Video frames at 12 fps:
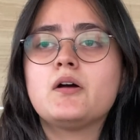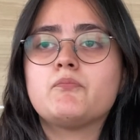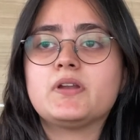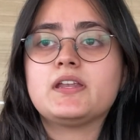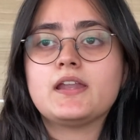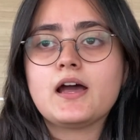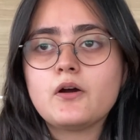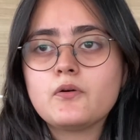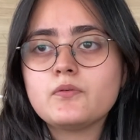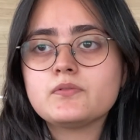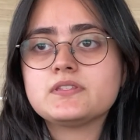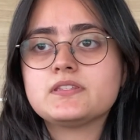But
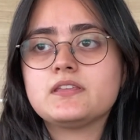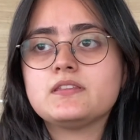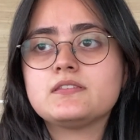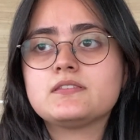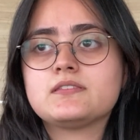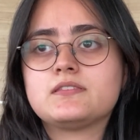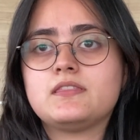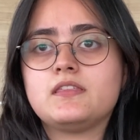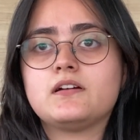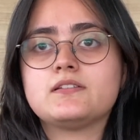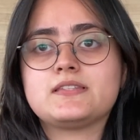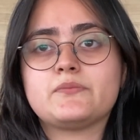now, since
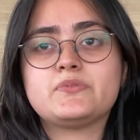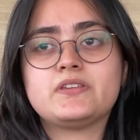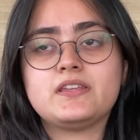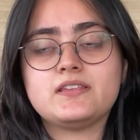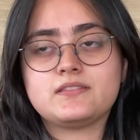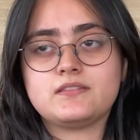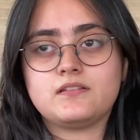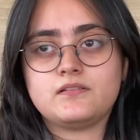the subsidies